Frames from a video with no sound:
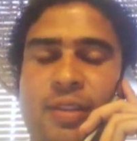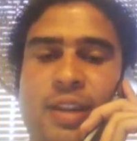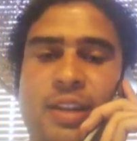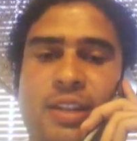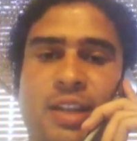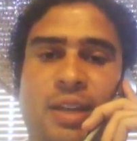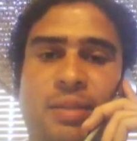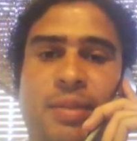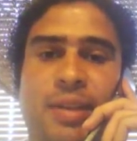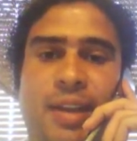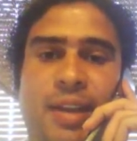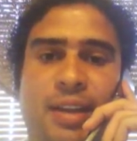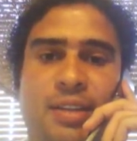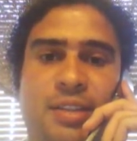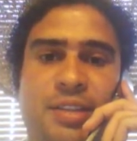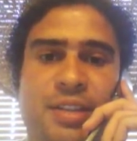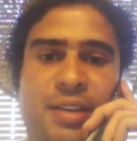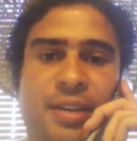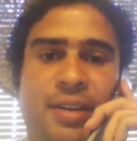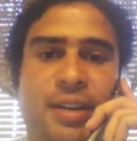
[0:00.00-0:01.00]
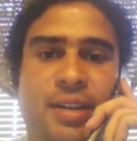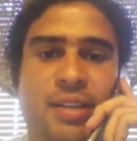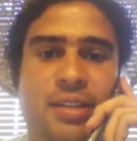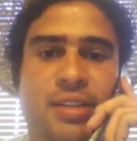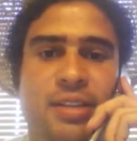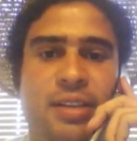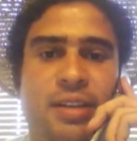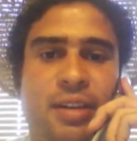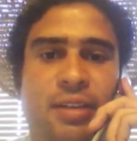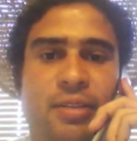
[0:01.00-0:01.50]
It's gonna be like a
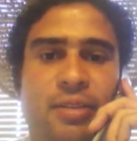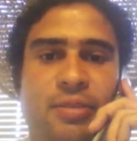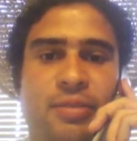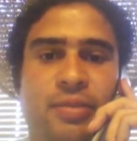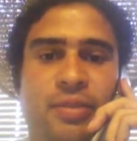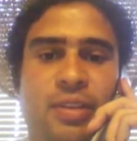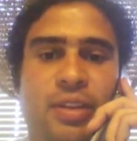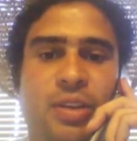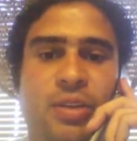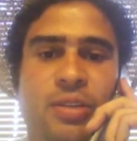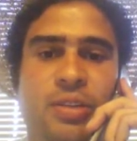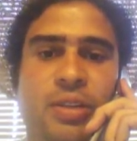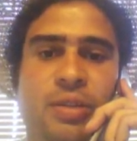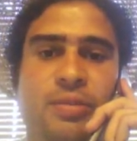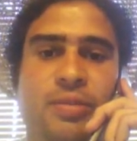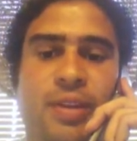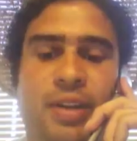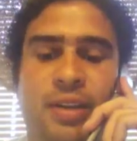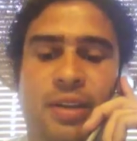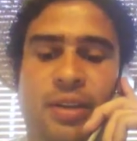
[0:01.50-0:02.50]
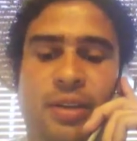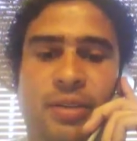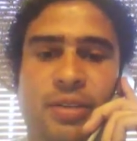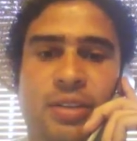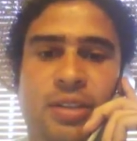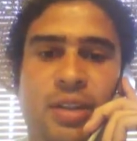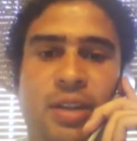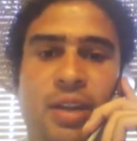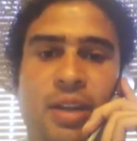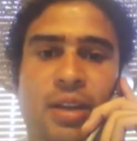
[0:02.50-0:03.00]
series of YouTube
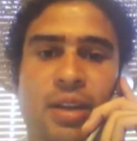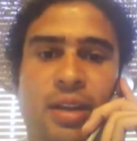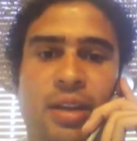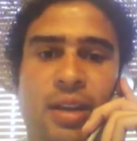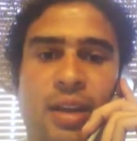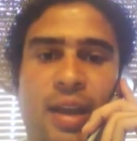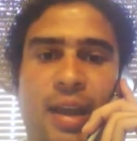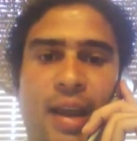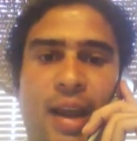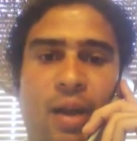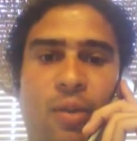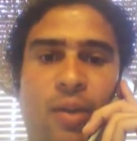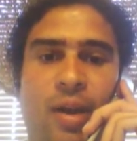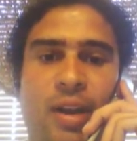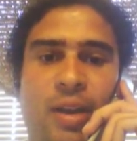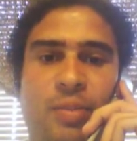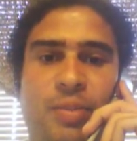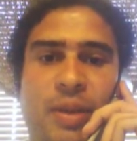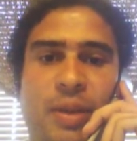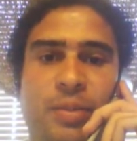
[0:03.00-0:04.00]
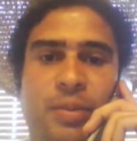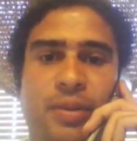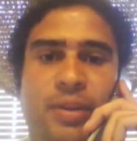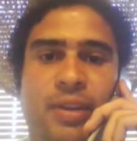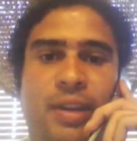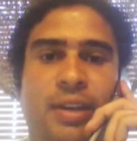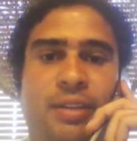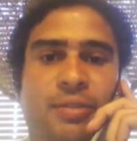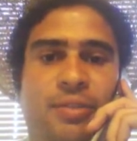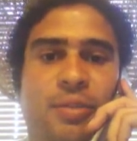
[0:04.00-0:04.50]
videos, and I wanted people to
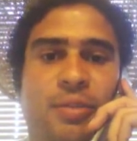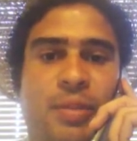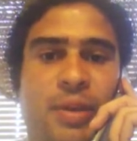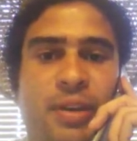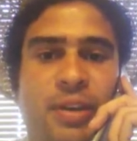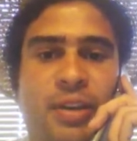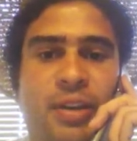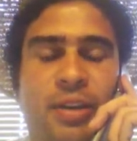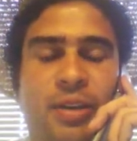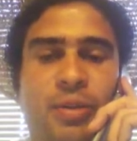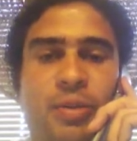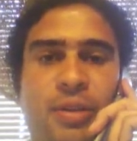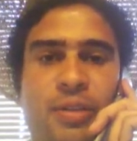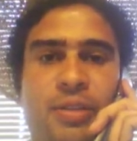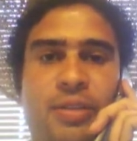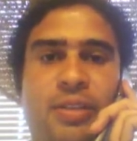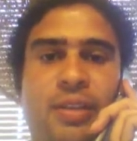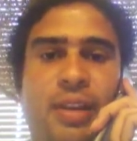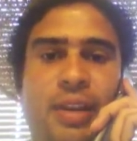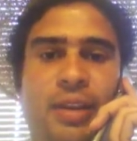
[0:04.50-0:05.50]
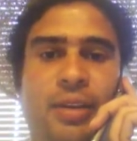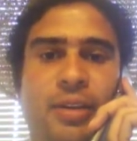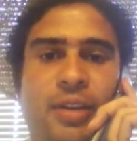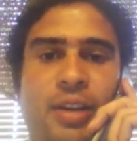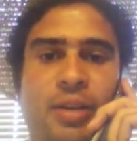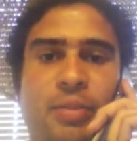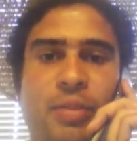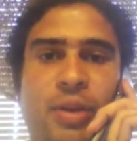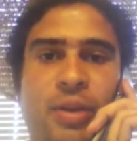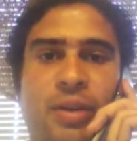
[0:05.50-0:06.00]
get familiar with the little
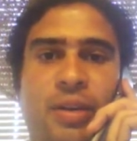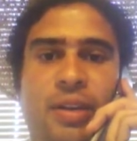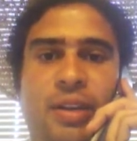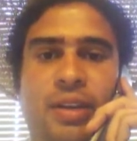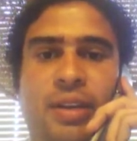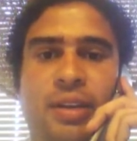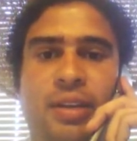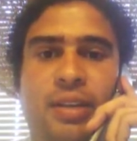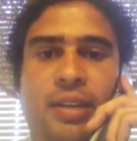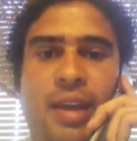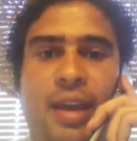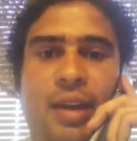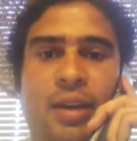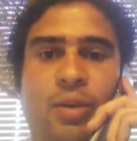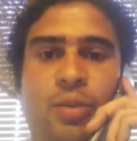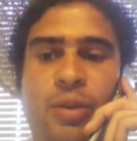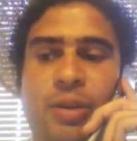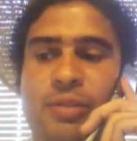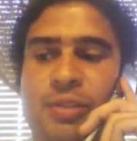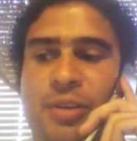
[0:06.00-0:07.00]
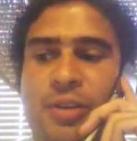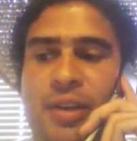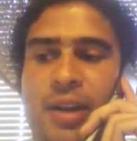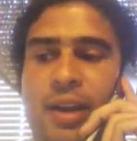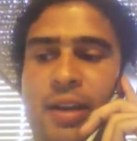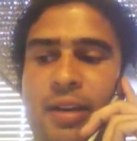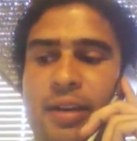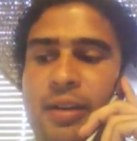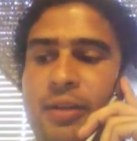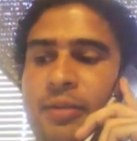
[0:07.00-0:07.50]
community that we've
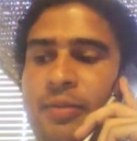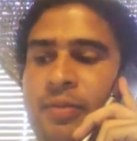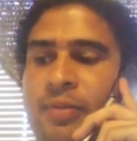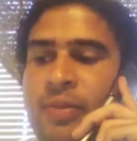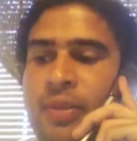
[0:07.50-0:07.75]
created,